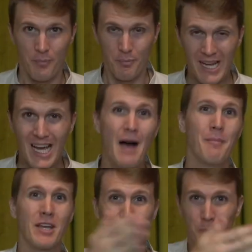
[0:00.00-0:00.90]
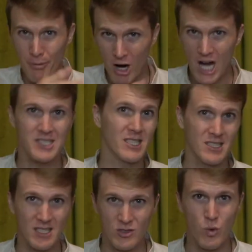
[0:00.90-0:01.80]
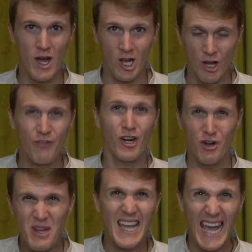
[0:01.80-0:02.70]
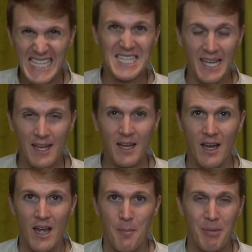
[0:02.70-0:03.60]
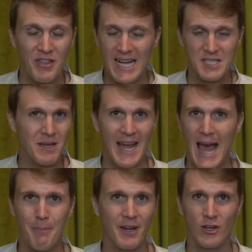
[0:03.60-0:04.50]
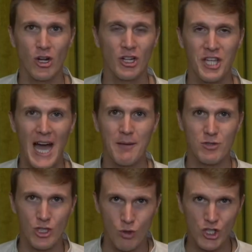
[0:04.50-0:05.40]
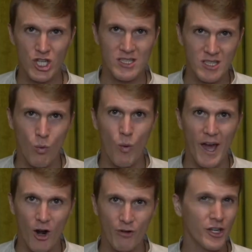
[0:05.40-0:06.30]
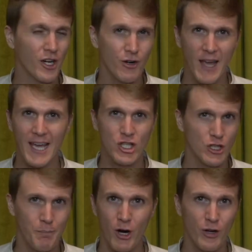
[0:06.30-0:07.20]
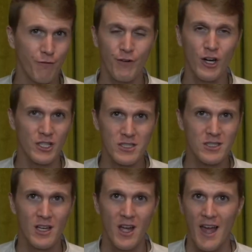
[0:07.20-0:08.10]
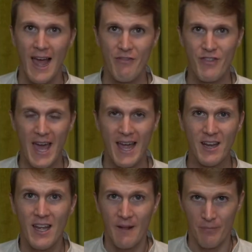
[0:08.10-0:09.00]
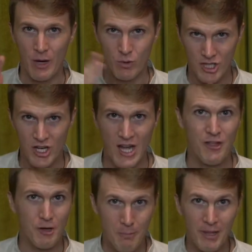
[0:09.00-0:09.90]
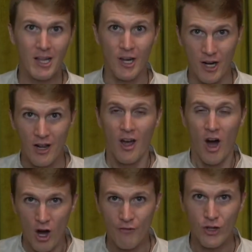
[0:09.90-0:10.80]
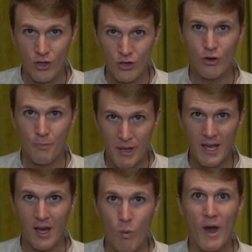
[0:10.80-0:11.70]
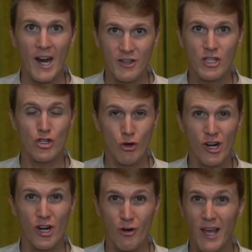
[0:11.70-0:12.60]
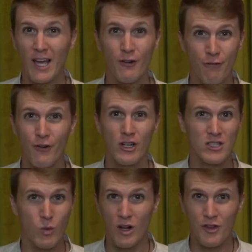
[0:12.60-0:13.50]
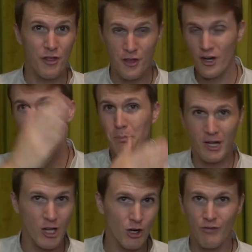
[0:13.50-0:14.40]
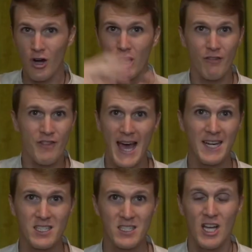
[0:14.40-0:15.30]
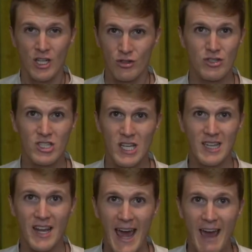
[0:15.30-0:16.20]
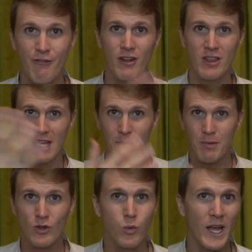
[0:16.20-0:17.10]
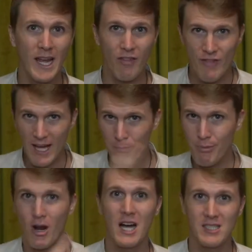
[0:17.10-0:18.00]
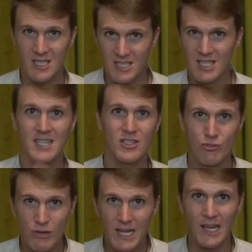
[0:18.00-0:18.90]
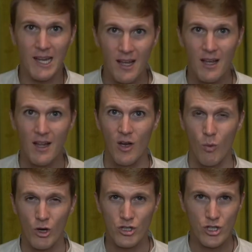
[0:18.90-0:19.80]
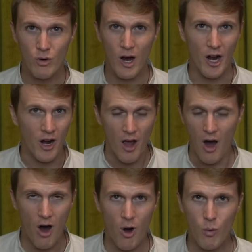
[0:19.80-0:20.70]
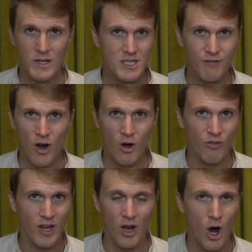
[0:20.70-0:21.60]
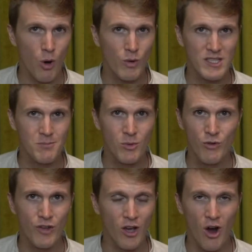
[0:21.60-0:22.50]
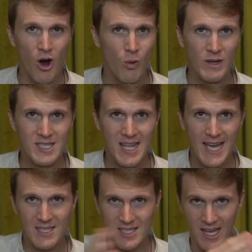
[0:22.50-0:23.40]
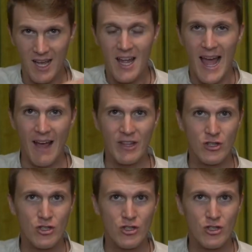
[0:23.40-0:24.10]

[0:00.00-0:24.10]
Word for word: becoming the process as well of creating. But that's been happening at all times. You were just aware of the creation part first, and then there was another pillar of you being aware that you're a creator first. Well, the third pillar of all of that is to see that everything in between, that process is really what you are always evolving, always moving, always dancing, and then